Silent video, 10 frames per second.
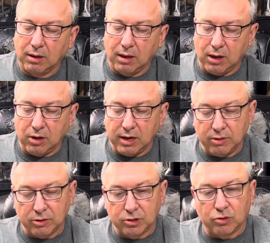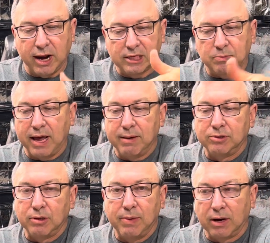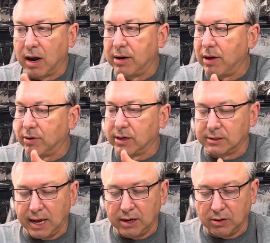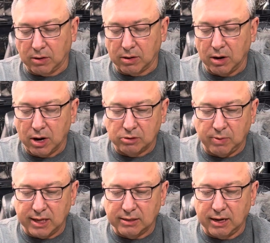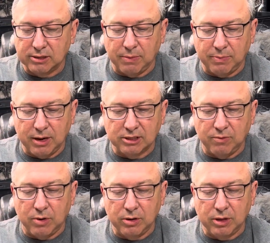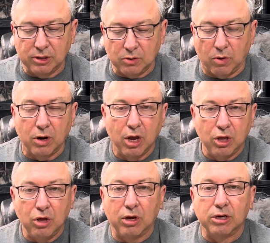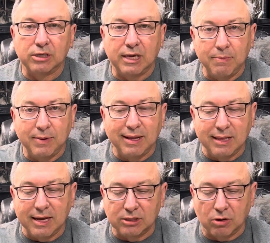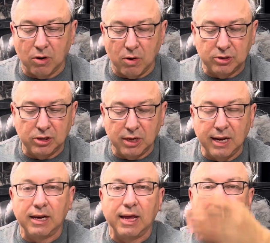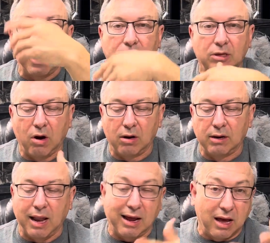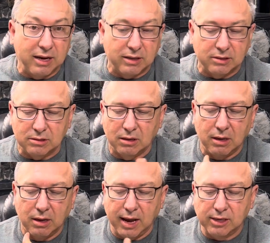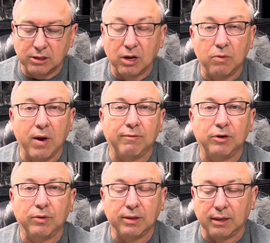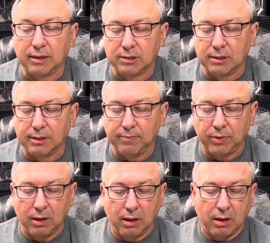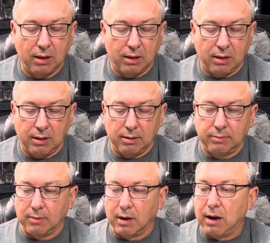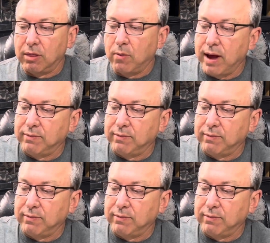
You can either transplant them to another container, or transplant them to something else if you want to do this, or you can just keep it in this and grow it till you need to get it out to the garden, like onions is a good way of doing this. Another way of